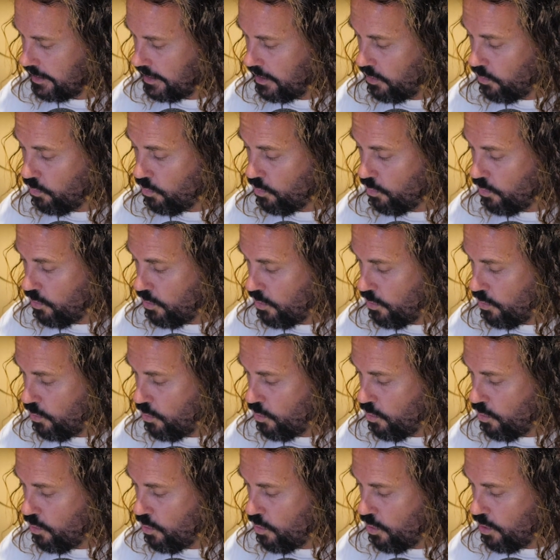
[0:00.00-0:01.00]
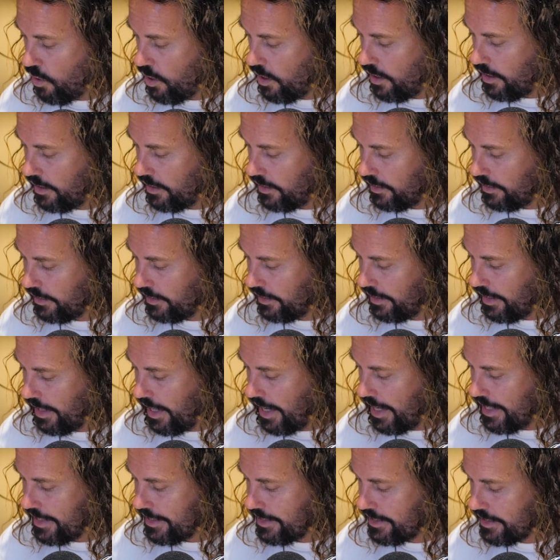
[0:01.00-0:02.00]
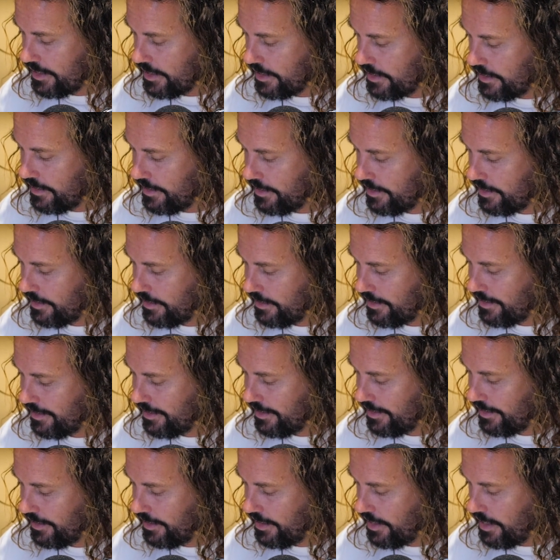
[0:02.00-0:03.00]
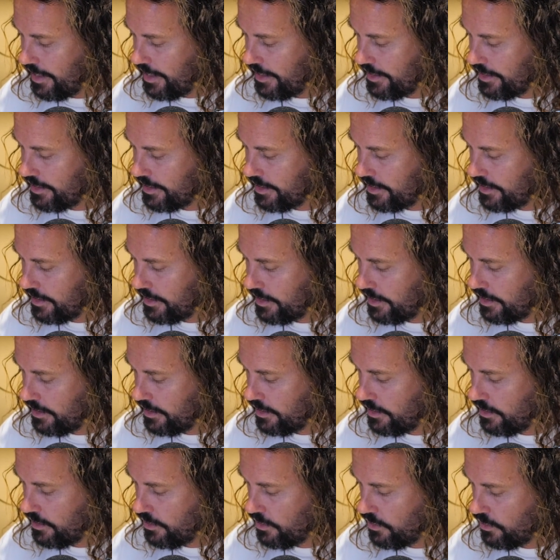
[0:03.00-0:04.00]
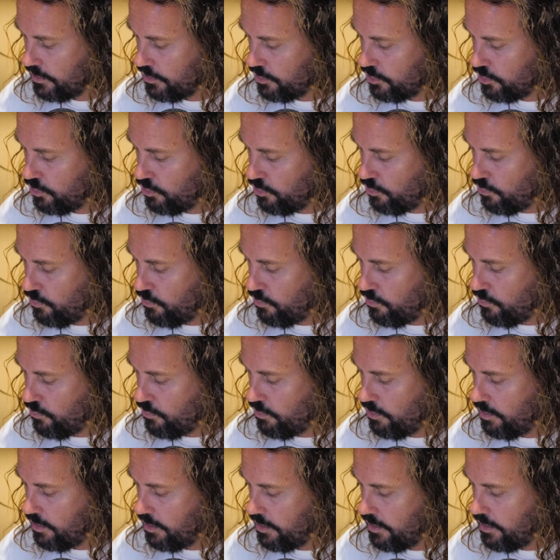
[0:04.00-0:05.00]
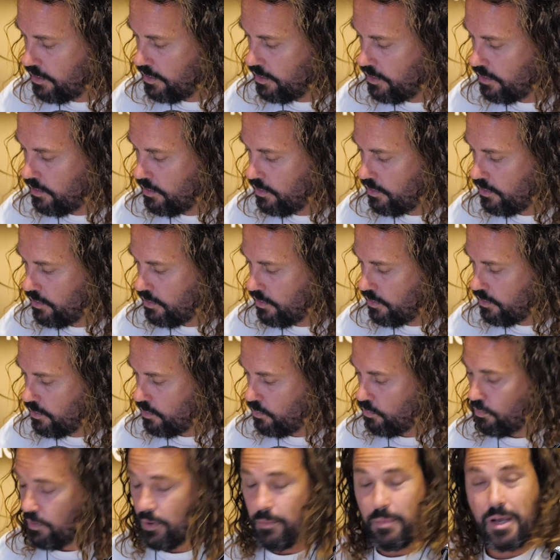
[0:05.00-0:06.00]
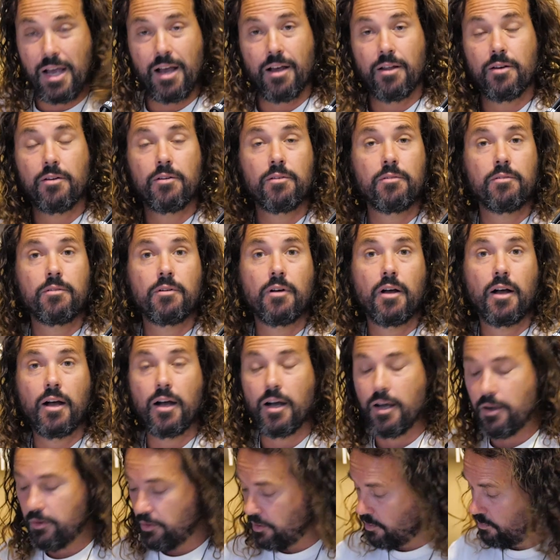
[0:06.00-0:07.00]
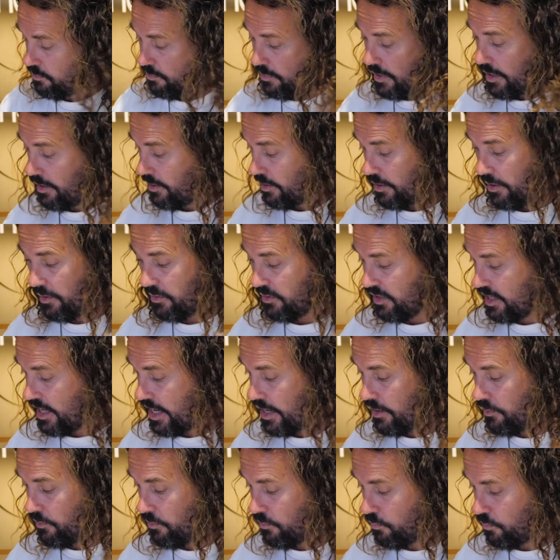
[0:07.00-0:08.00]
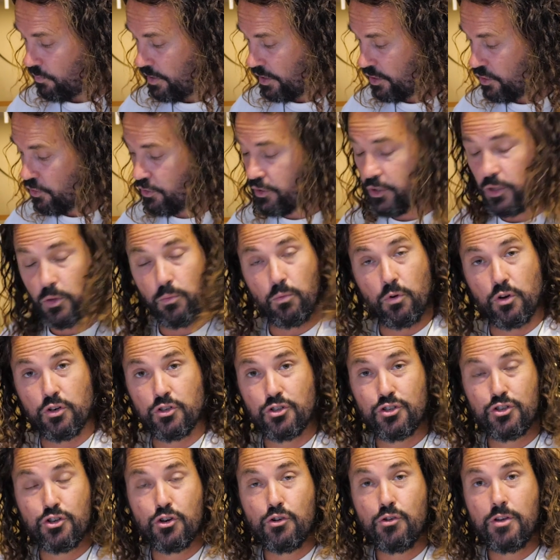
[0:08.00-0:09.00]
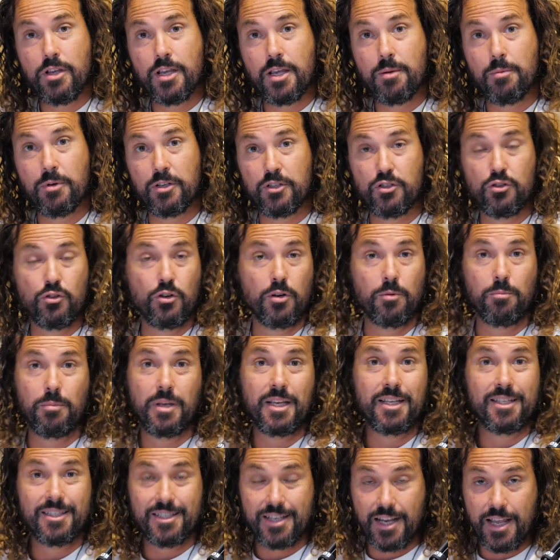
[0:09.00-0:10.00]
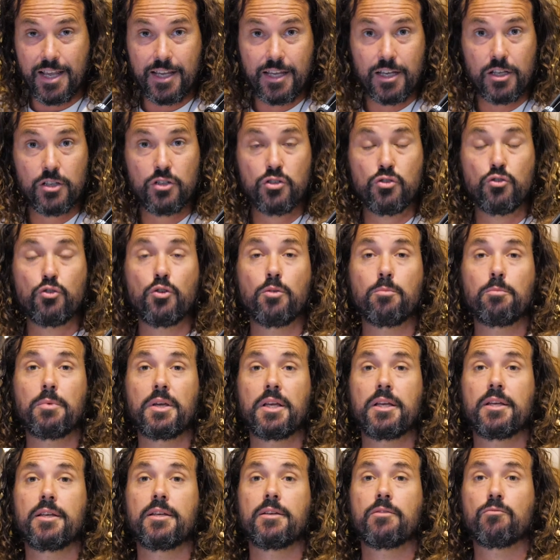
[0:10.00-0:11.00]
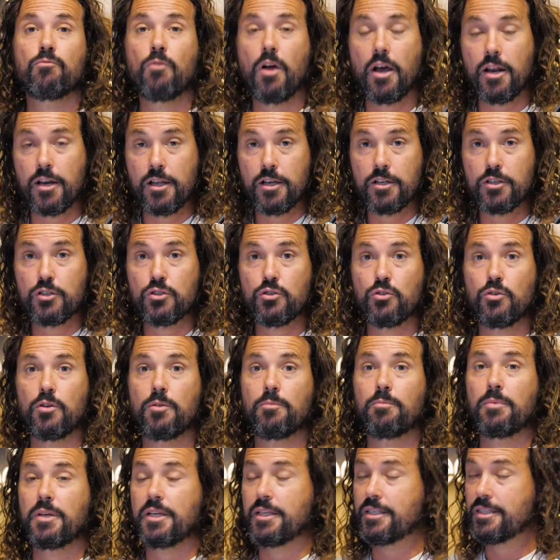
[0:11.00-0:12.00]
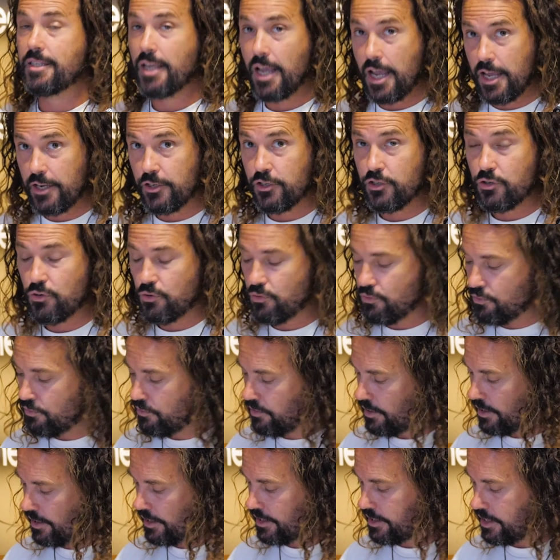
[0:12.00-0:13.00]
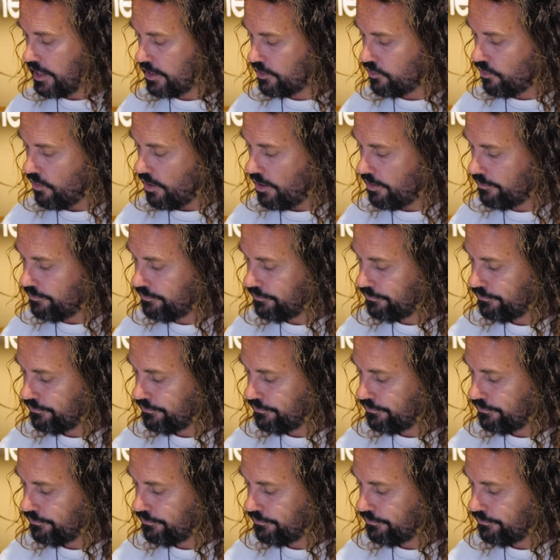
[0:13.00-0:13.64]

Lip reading: Or lace less shoe. What about and again, we're using the word shoe here, but should it be sneaker? Should it be runner? Should it be sand shoe, etc.?